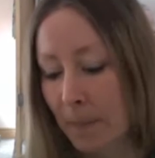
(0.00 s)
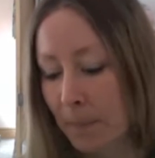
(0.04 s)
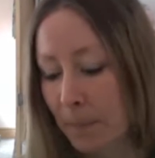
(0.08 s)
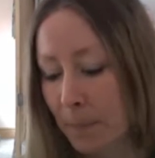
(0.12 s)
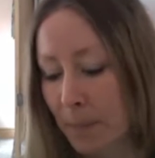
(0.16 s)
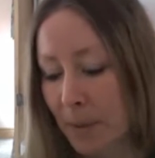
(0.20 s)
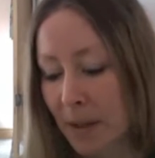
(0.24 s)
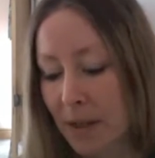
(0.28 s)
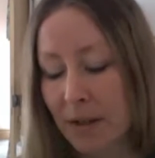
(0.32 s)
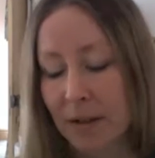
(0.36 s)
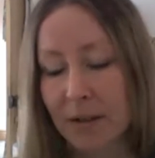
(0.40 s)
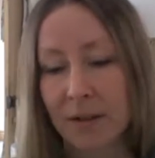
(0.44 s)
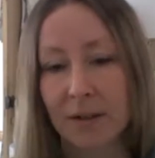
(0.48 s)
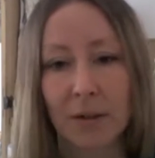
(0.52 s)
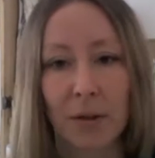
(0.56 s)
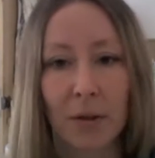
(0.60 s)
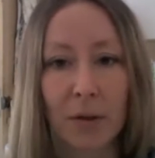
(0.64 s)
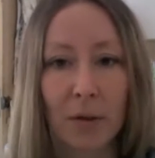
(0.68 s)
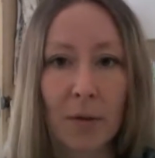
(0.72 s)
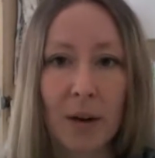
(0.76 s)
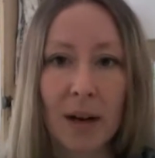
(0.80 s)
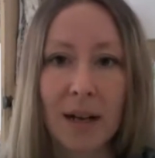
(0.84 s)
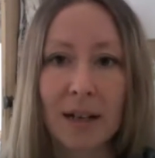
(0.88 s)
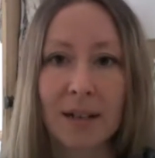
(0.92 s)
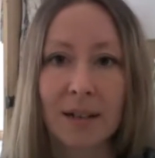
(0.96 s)
because the
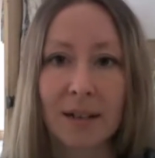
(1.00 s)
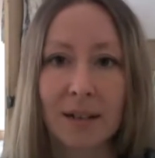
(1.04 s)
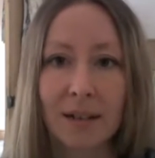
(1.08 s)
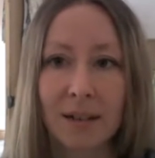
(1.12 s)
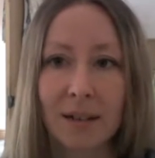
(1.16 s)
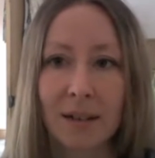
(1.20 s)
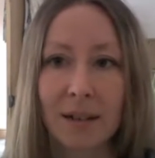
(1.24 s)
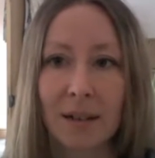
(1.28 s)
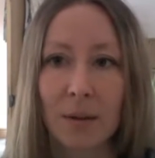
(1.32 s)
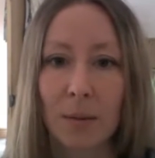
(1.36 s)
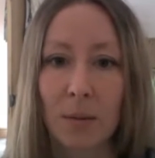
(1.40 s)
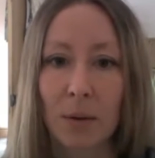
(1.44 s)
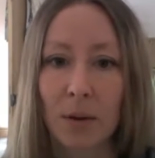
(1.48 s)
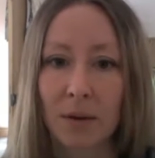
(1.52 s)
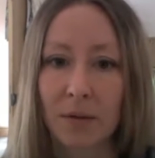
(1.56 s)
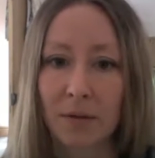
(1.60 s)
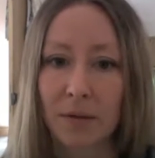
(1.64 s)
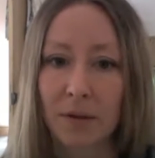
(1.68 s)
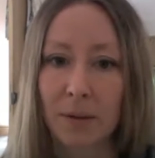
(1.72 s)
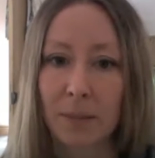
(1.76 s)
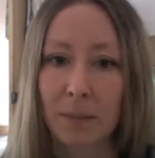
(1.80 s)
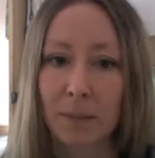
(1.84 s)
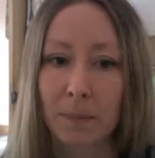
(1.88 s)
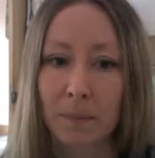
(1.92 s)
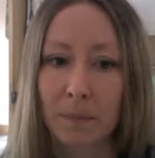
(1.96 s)
thread, a
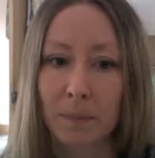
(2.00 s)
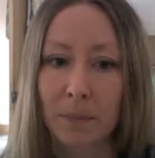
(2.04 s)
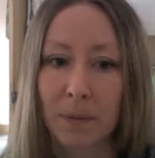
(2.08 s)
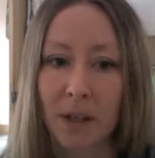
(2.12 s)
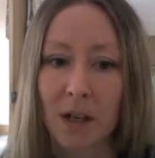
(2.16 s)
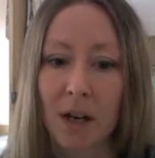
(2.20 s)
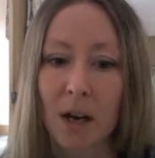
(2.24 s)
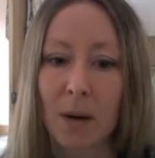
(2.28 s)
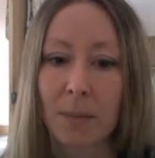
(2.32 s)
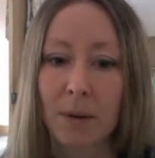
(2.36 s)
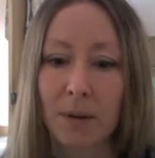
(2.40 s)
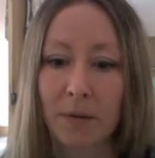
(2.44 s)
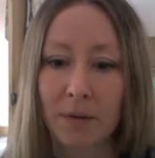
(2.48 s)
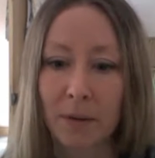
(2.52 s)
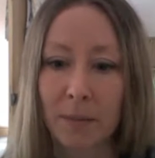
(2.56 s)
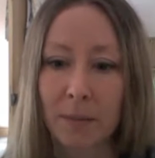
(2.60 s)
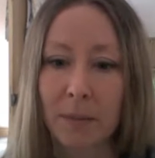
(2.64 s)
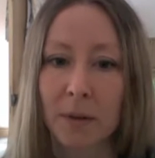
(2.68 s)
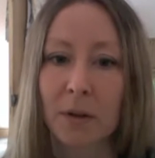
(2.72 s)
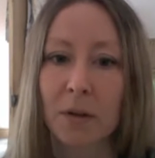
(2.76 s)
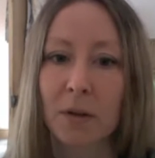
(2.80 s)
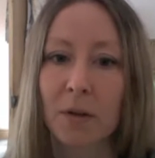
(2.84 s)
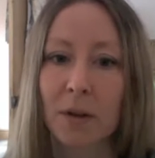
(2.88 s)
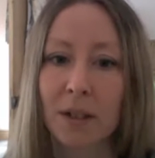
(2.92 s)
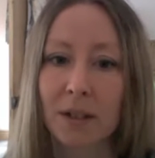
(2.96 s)
couple of them,
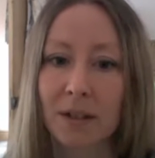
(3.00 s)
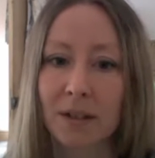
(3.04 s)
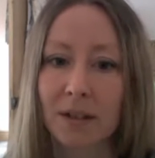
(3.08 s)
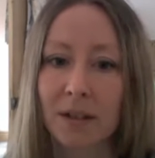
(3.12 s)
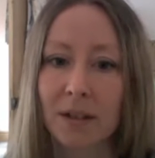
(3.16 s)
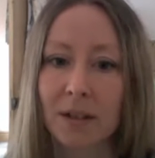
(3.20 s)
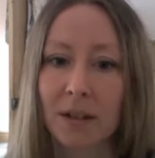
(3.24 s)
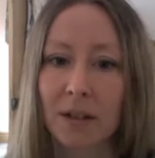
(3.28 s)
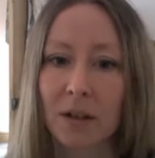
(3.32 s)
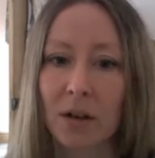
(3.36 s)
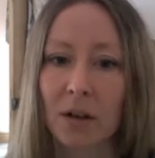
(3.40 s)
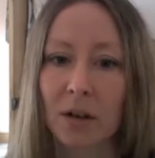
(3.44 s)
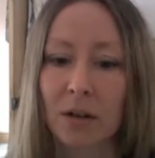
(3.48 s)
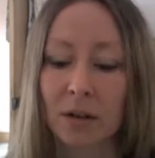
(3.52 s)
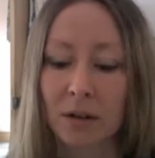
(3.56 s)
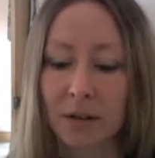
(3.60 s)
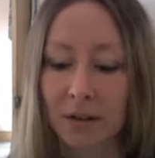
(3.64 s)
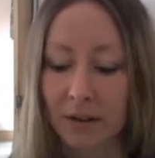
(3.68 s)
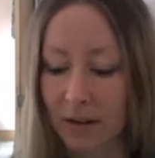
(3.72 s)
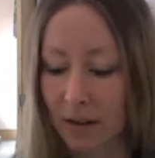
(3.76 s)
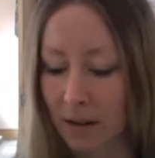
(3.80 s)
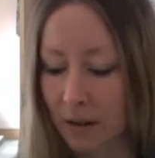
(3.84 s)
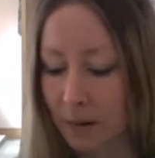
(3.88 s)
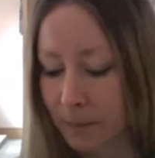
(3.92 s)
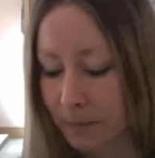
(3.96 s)
the threads had gone,
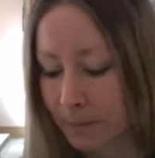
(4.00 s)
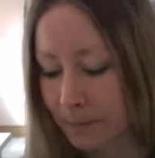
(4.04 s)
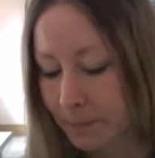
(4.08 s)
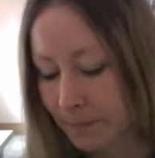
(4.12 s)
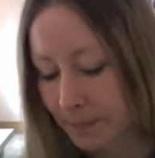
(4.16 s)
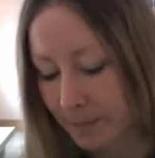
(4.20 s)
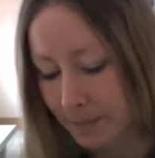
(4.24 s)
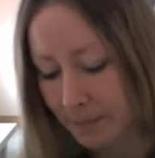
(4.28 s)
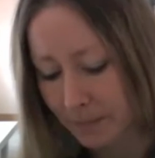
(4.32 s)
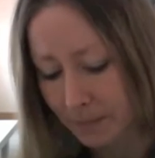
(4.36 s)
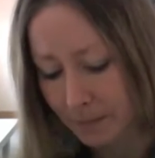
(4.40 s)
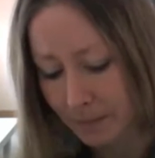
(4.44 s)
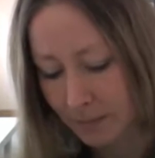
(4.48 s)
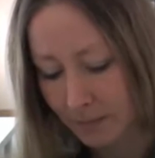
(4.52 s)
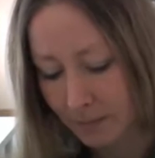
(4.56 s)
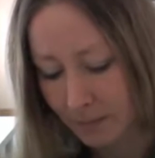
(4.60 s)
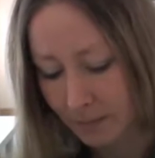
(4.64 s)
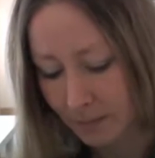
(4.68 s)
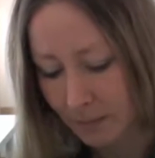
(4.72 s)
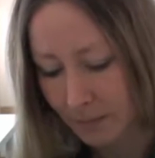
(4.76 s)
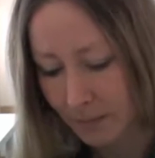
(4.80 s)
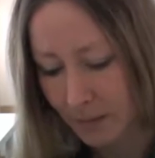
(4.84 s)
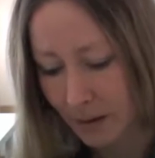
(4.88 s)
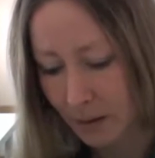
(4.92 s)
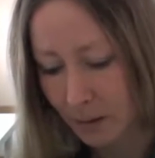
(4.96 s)
so,
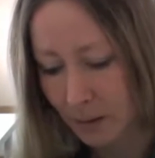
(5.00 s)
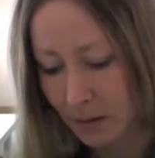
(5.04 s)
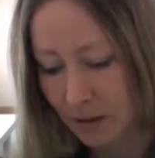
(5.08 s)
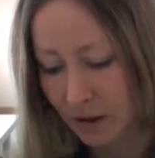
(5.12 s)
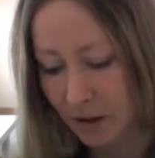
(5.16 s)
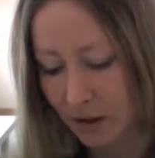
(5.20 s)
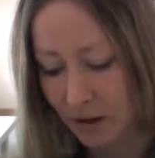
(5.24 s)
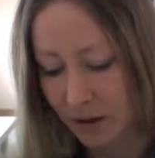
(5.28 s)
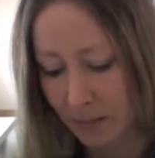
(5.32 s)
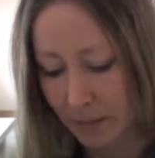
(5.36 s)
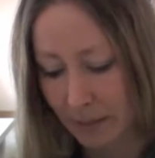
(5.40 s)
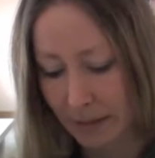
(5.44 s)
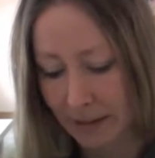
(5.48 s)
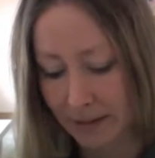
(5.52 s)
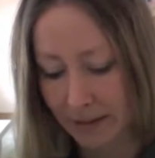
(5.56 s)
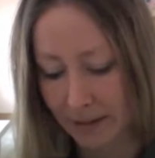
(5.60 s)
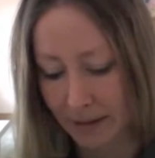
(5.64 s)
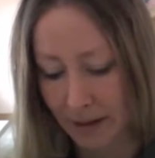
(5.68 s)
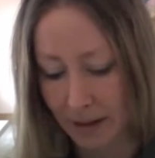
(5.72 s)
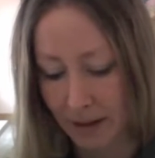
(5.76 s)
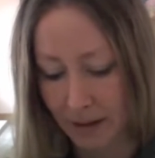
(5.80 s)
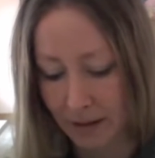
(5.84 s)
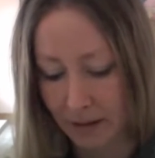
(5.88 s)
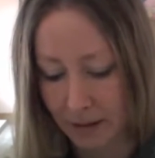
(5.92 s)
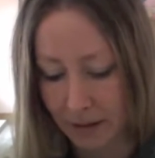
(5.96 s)
which is a bit
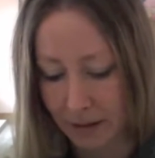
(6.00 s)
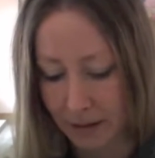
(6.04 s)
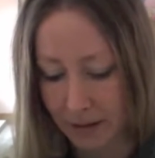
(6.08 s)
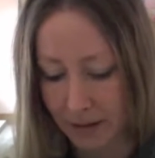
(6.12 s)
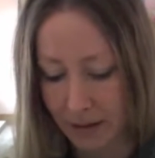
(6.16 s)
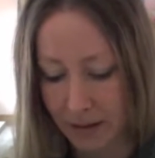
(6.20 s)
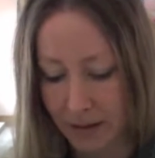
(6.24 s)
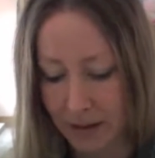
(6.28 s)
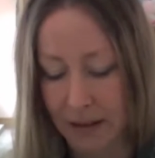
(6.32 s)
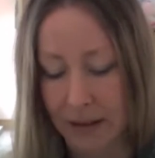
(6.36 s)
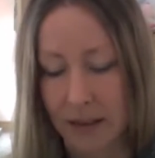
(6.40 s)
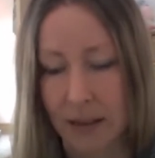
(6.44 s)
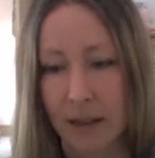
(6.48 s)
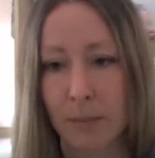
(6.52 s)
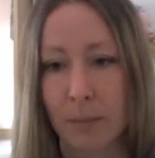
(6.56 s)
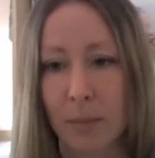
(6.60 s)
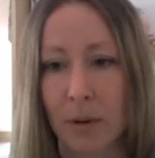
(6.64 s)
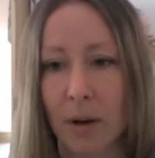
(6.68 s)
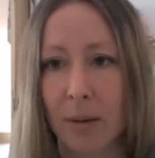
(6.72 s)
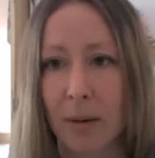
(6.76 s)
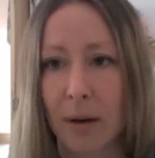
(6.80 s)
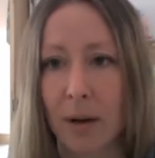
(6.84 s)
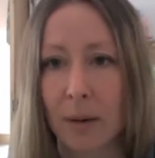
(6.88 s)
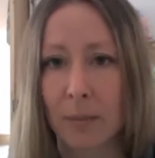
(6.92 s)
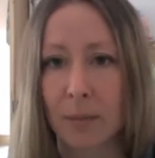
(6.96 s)
sad, because I think Knit
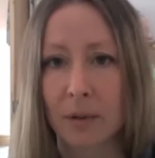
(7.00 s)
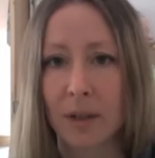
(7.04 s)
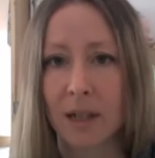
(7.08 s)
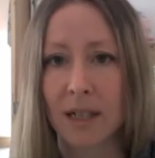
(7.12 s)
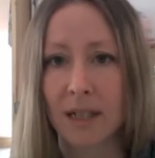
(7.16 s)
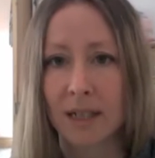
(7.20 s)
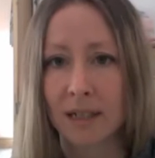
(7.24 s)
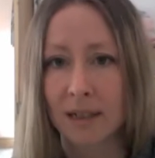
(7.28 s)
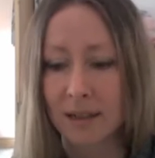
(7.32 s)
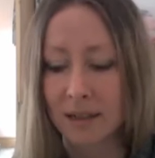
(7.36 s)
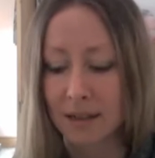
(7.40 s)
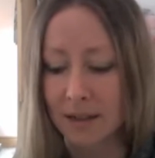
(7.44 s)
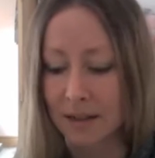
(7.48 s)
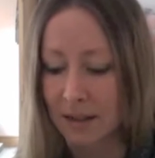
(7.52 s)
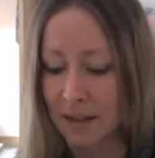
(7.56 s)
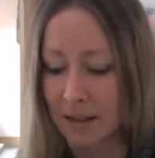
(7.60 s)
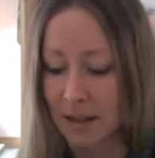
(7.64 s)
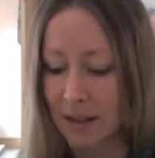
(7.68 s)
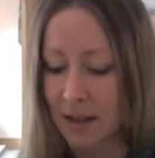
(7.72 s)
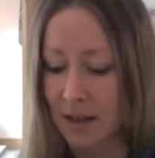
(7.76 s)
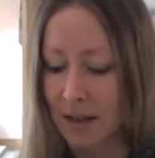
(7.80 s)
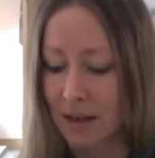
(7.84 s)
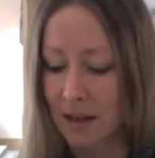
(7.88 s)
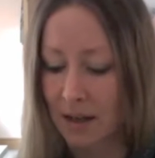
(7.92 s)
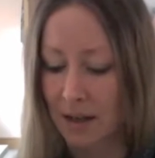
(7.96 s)
Pro are brilliant.
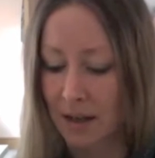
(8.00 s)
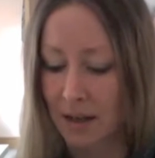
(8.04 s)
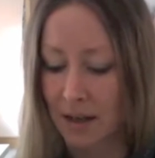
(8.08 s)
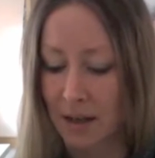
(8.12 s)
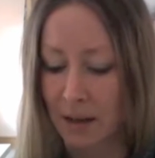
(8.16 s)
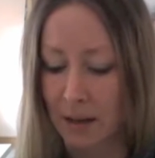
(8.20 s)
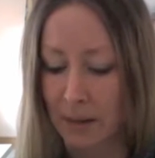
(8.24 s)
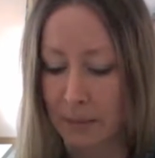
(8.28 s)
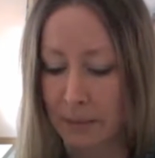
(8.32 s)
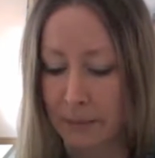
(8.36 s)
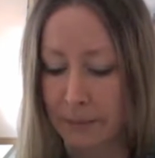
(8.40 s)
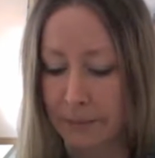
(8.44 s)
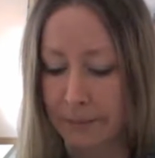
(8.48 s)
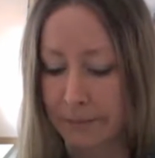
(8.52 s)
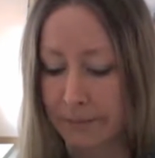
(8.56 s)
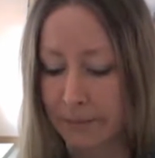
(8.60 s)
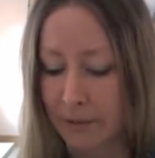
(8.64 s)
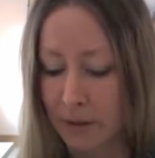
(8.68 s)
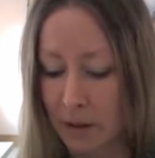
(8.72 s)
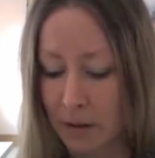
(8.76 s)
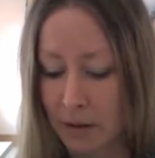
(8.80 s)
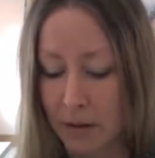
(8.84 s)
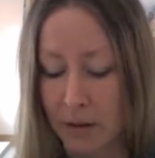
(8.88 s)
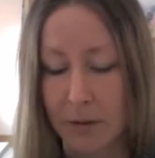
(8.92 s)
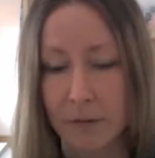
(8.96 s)

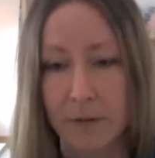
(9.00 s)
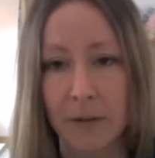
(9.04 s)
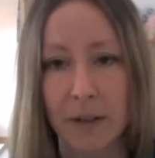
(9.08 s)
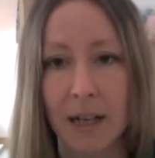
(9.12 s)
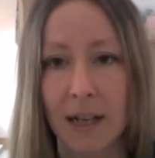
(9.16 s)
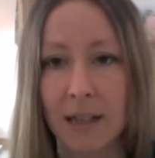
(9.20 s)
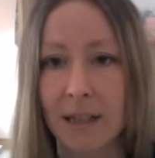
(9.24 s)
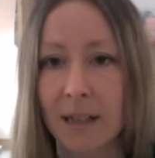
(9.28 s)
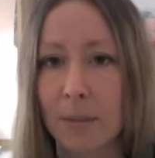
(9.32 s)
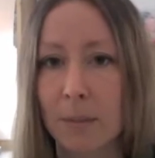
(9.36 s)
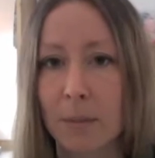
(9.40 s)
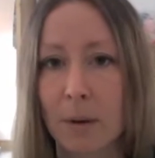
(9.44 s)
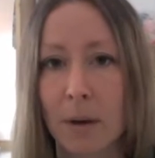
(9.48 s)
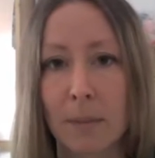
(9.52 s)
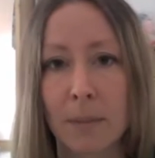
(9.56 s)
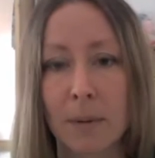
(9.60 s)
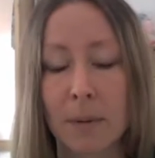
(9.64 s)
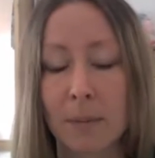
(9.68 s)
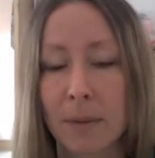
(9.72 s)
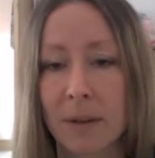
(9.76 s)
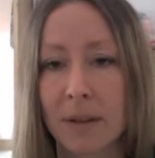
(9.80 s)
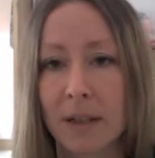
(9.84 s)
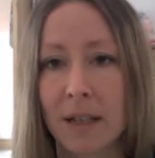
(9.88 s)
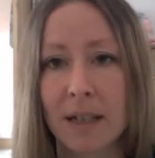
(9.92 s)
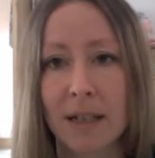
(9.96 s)
Don't know if you get that problem
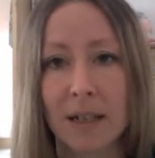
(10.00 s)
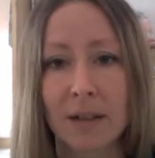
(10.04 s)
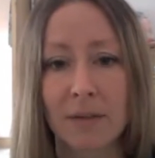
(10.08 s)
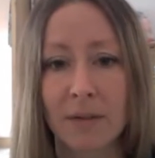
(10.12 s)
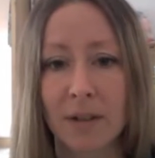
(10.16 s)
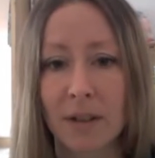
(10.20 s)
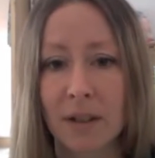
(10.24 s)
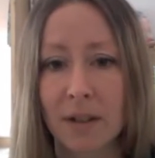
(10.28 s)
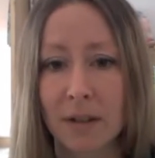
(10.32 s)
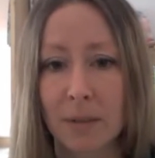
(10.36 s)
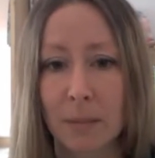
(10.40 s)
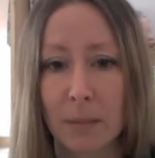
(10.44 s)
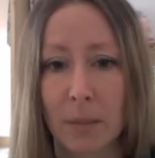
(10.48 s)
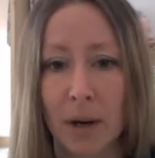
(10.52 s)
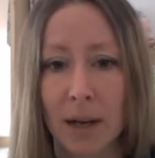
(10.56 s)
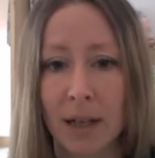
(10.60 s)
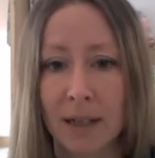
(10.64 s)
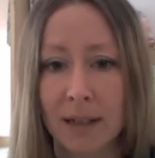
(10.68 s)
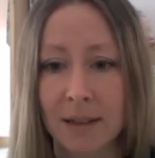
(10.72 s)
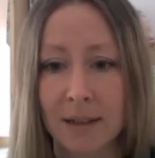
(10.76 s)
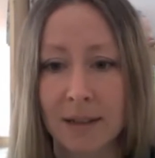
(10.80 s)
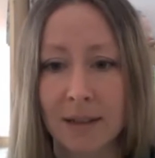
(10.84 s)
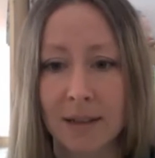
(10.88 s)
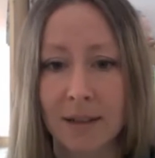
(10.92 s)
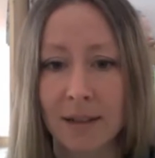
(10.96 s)
with any of the other
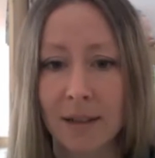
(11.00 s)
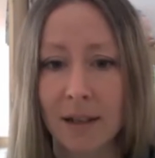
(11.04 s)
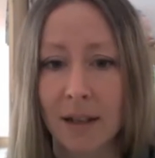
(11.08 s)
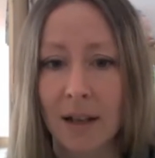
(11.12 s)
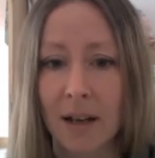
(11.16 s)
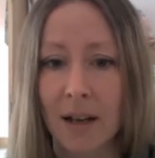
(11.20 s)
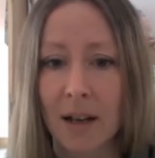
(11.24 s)
brands.